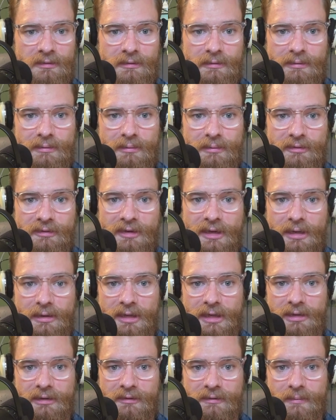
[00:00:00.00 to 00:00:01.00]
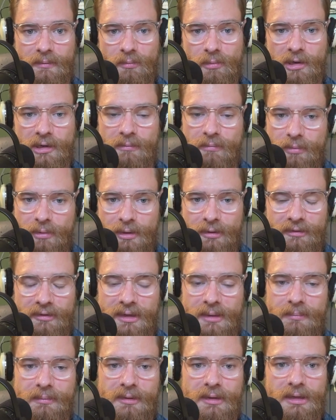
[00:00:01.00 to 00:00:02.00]
So it's not like it's a one of one
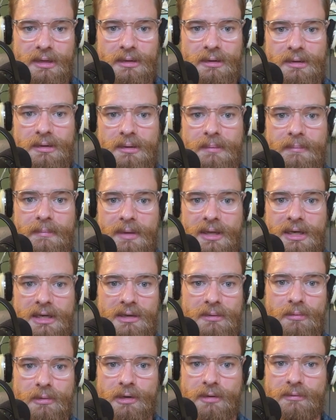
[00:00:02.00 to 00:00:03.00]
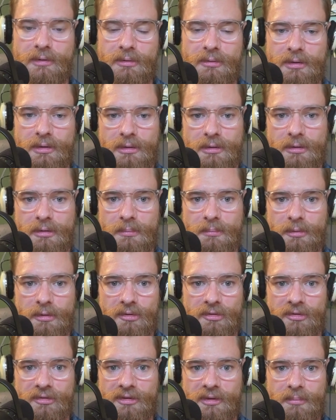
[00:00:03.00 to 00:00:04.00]
type thing. Um, any one of you can go and
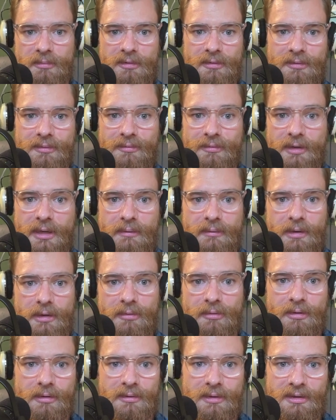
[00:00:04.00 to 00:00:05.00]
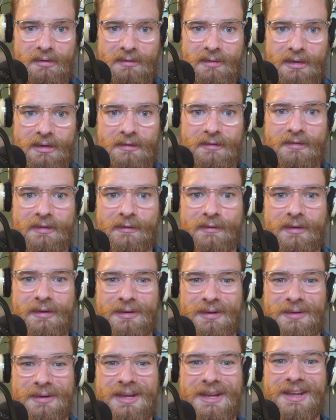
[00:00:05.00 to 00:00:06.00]
purchase up to 500 of these things if
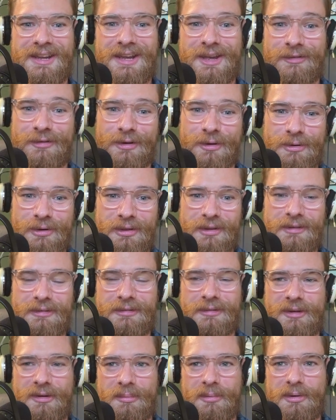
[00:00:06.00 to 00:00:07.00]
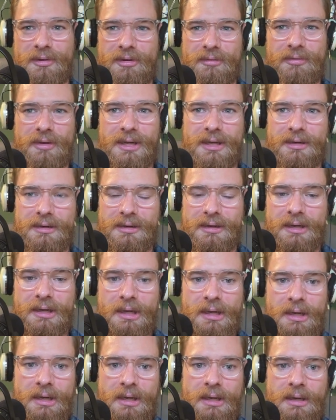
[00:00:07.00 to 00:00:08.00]
you if you're really so motivated.
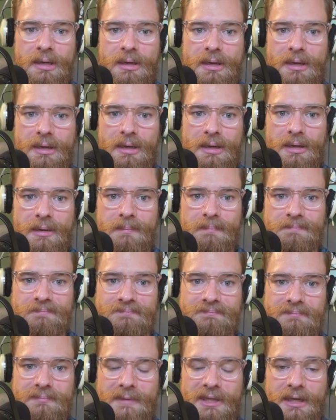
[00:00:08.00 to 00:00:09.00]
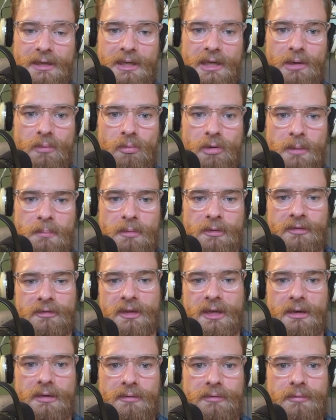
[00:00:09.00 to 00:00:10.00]
Um, and yeah, one
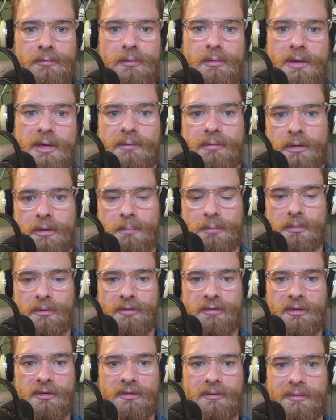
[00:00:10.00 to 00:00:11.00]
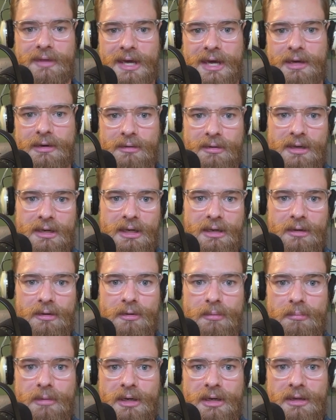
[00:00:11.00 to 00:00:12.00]
percent of whatever the proceeds of that or any
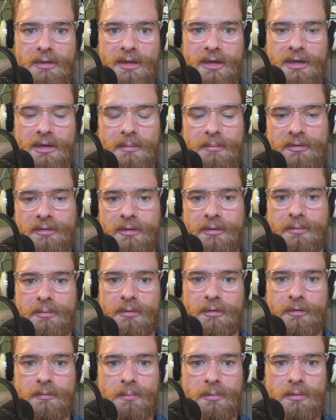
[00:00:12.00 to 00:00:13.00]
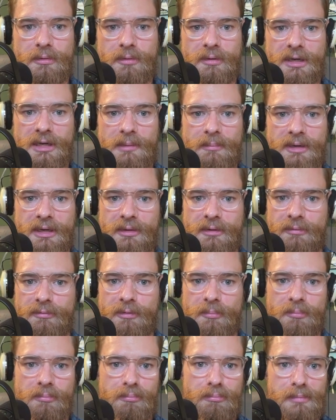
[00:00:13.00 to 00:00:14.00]
other money that comes in through this program, either
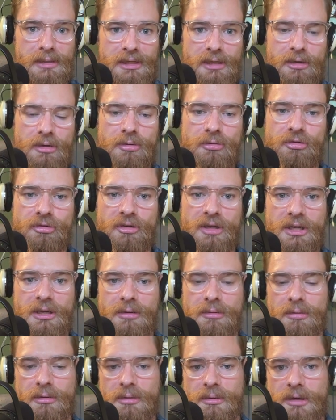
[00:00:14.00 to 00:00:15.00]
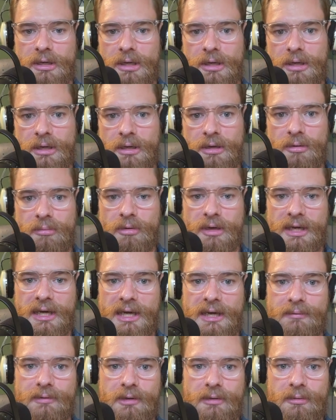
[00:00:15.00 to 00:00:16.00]
from me coaching or what
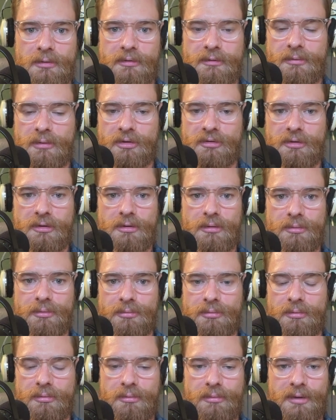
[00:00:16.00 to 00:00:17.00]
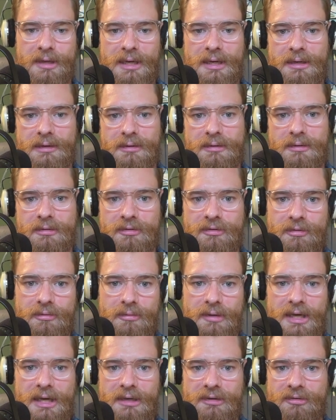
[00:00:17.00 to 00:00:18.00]
have you is going to go through that
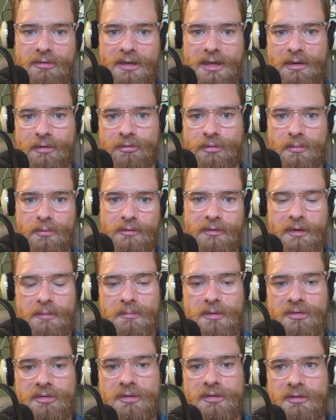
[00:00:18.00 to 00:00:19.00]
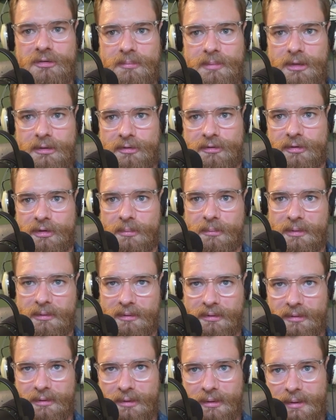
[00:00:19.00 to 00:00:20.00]
to that altruistic mission to be determined.